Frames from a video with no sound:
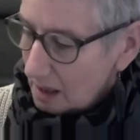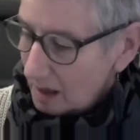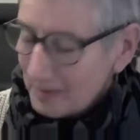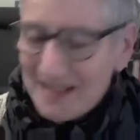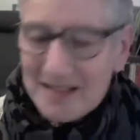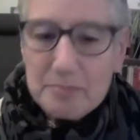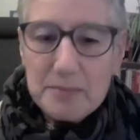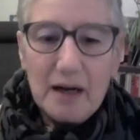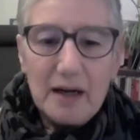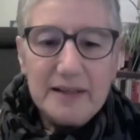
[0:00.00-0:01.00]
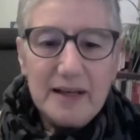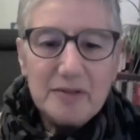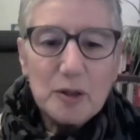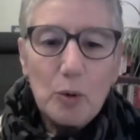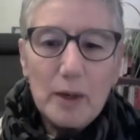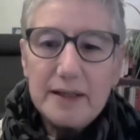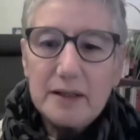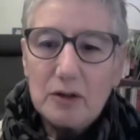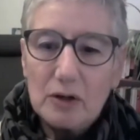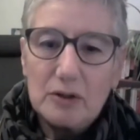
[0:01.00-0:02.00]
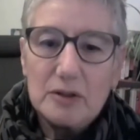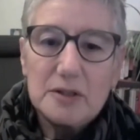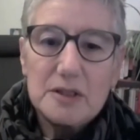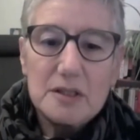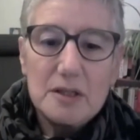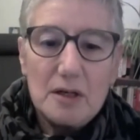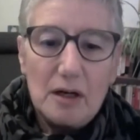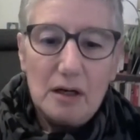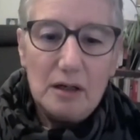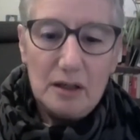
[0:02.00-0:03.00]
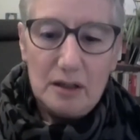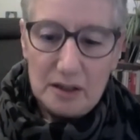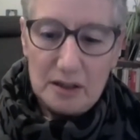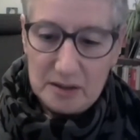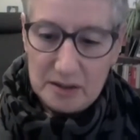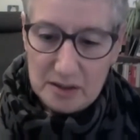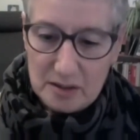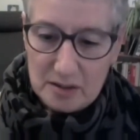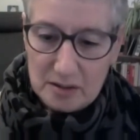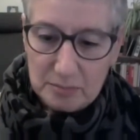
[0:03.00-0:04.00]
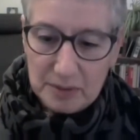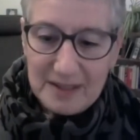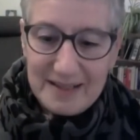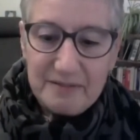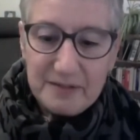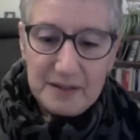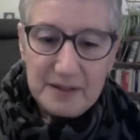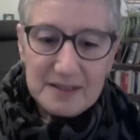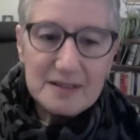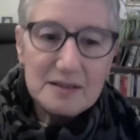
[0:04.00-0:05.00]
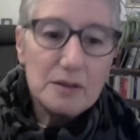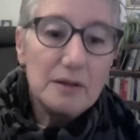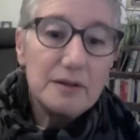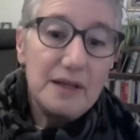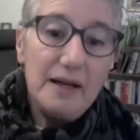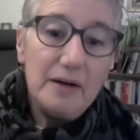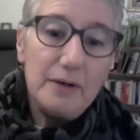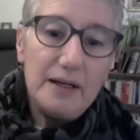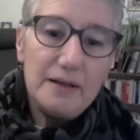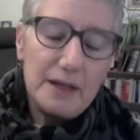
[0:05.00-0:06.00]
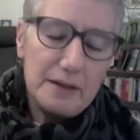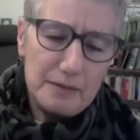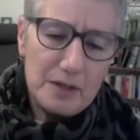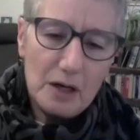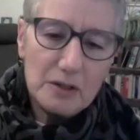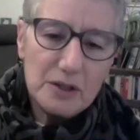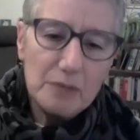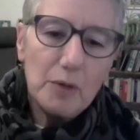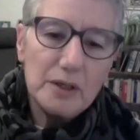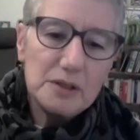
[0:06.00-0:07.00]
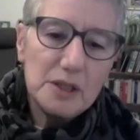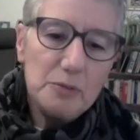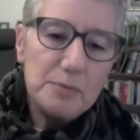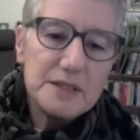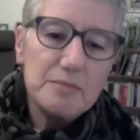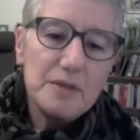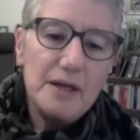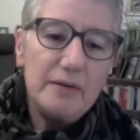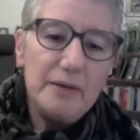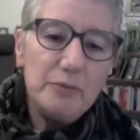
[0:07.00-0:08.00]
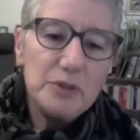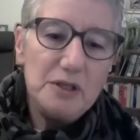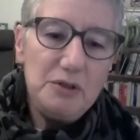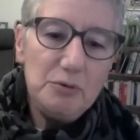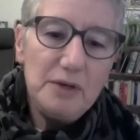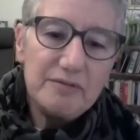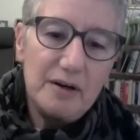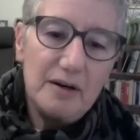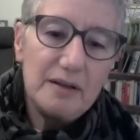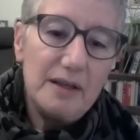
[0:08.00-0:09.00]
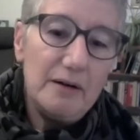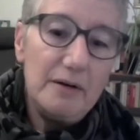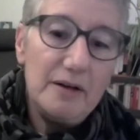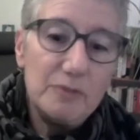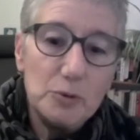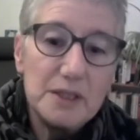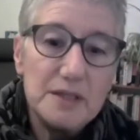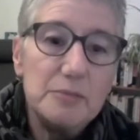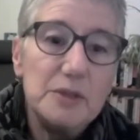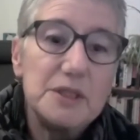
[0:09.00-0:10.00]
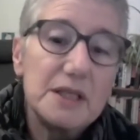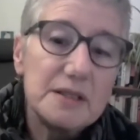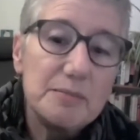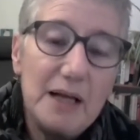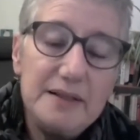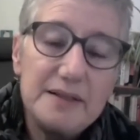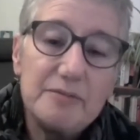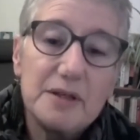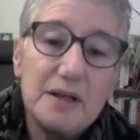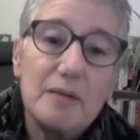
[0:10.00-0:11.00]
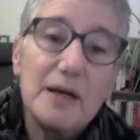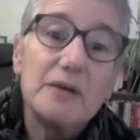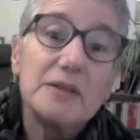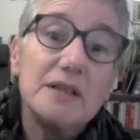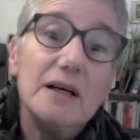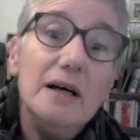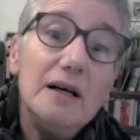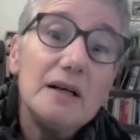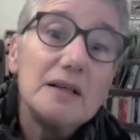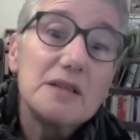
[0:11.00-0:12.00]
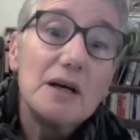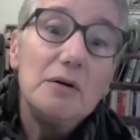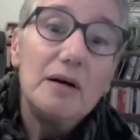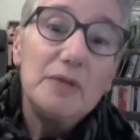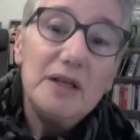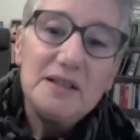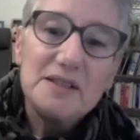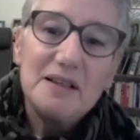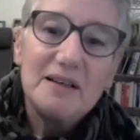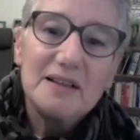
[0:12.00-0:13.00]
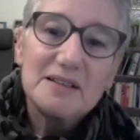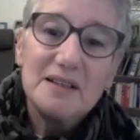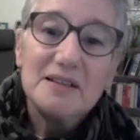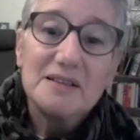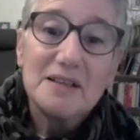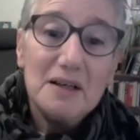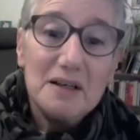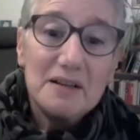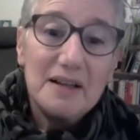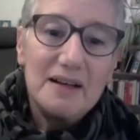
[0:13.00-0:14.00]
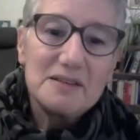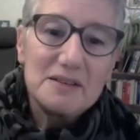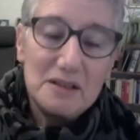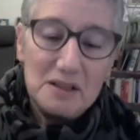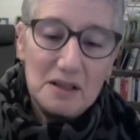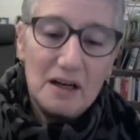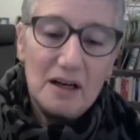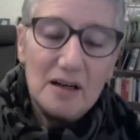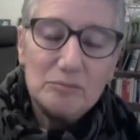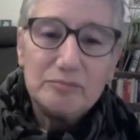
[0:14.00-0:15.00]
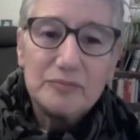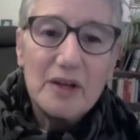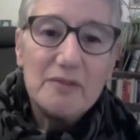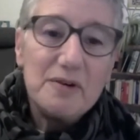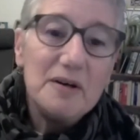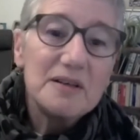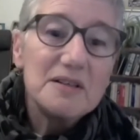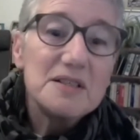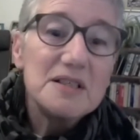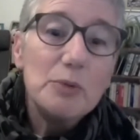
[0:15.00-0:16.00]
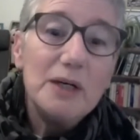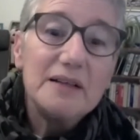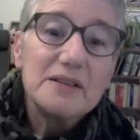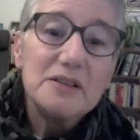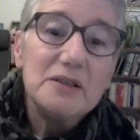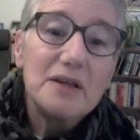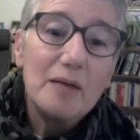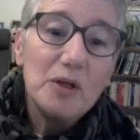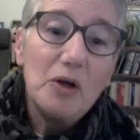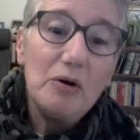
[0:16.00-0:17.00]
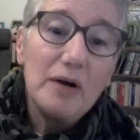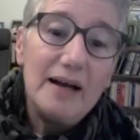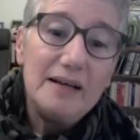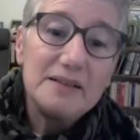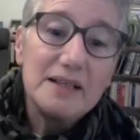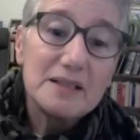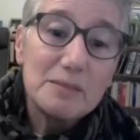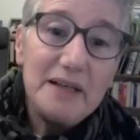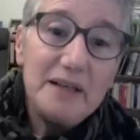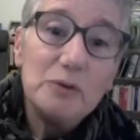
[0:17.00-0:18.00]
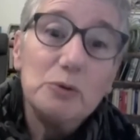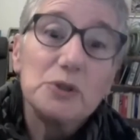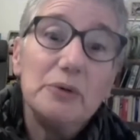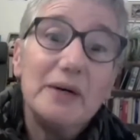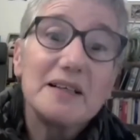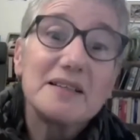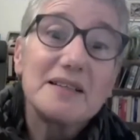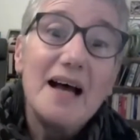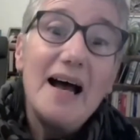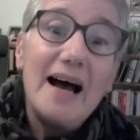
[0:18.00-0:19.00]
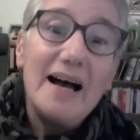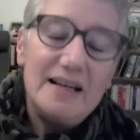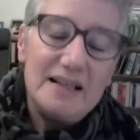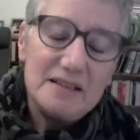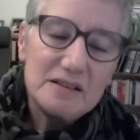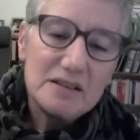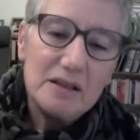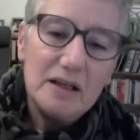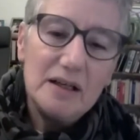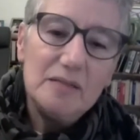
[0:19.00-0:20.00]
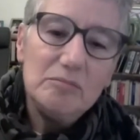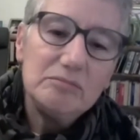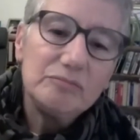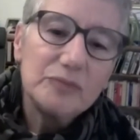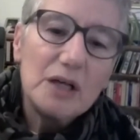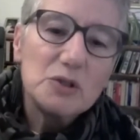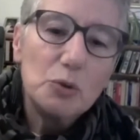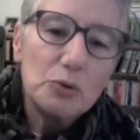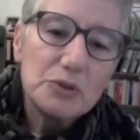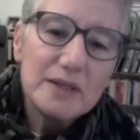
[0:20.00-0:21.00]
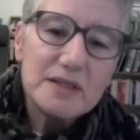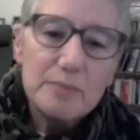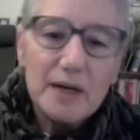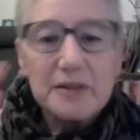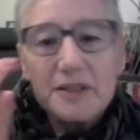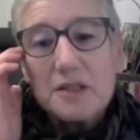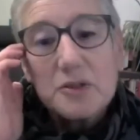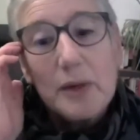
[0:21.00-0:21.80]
I must admit, I never quite got her belief in this theory that the monotropism theory was a unifying theory of autism, which explained everything about it. So I'm really delighted that that Fergus is willing to come along and explain it all to us and talk to us about it as